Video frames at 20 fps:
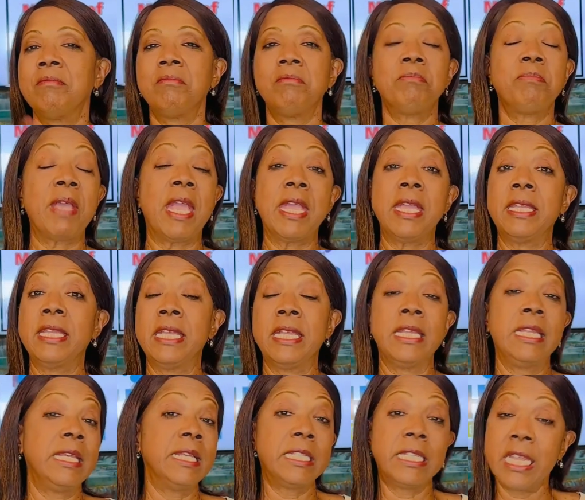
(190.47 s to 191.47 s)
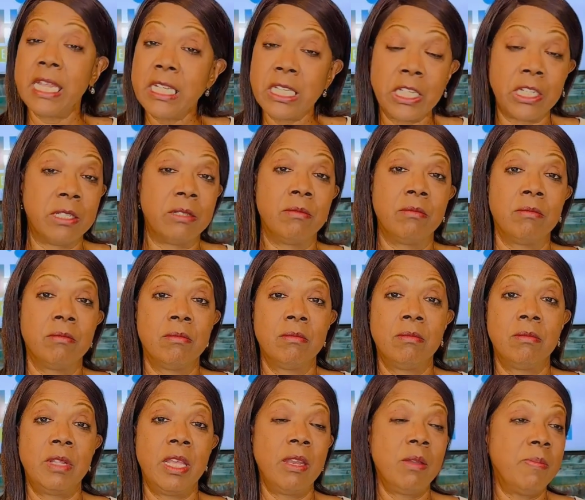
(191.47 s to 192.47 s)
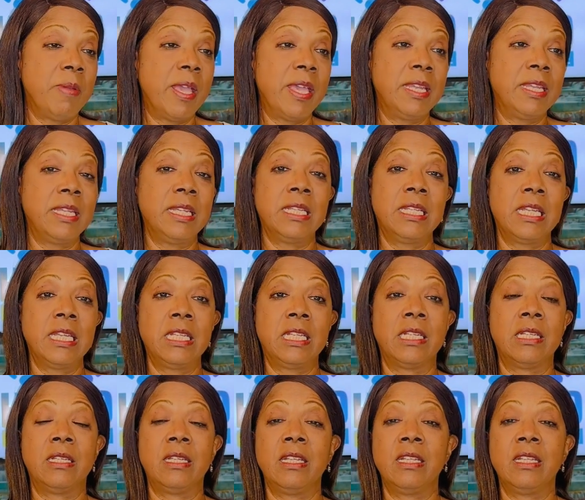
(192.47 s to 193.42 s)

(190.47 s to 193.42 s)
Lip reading: pay it any attention. They don't pay any attention.